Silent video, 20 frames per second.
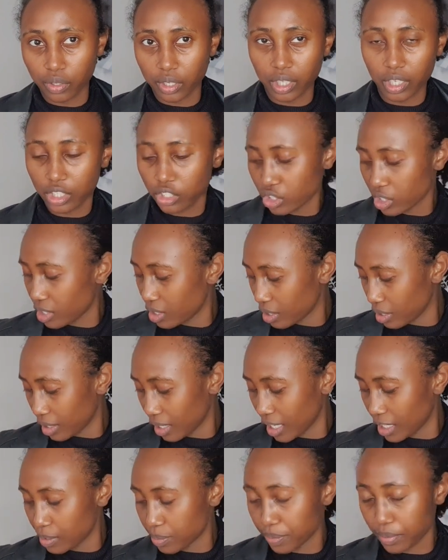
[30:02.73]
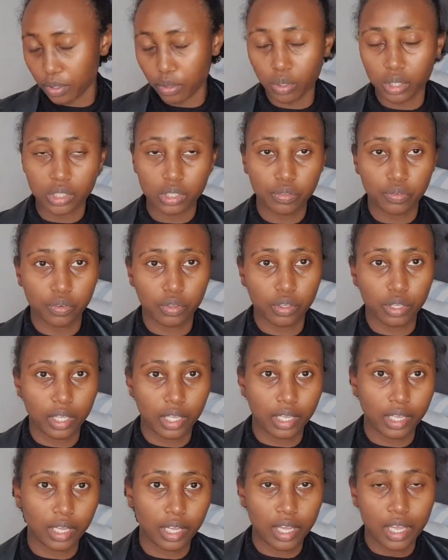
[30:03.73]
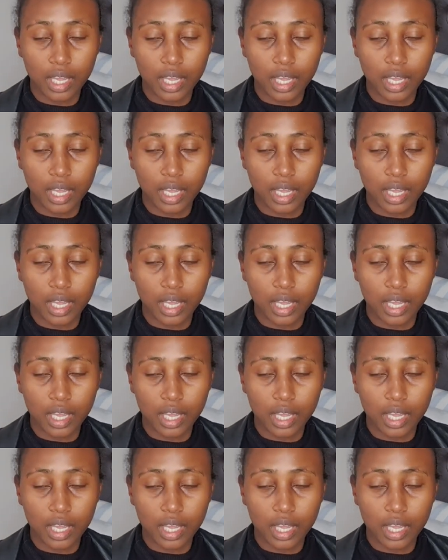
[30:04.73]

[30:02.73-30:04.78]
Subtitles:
the kitchen, the light pink ones for the